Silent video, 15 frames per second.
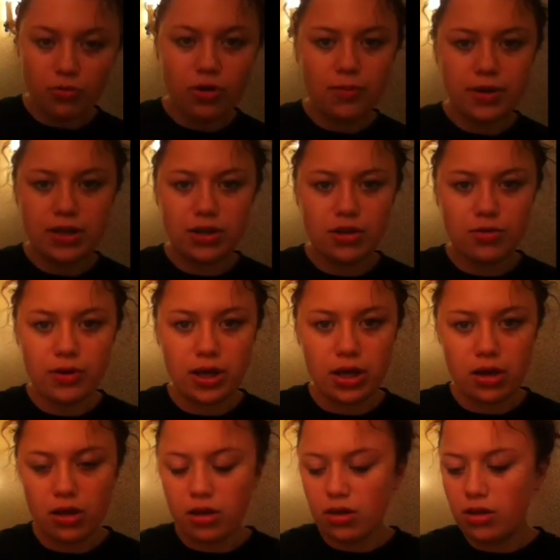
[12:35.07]
What am I doing?
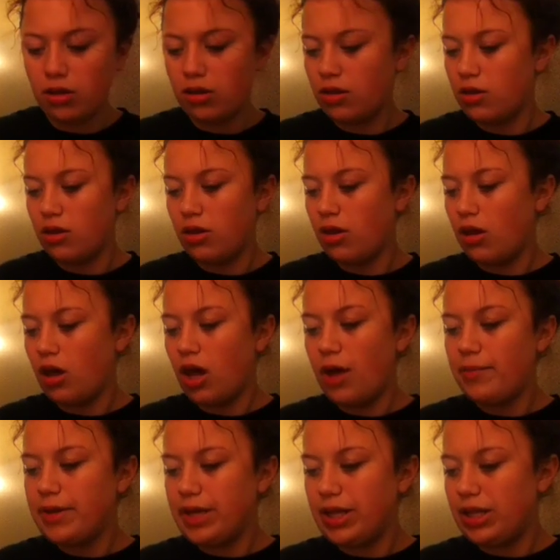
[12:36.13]

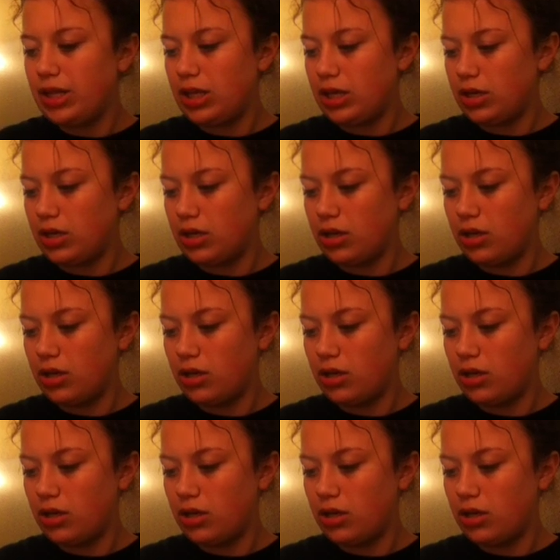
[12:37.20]
I'm an idiot.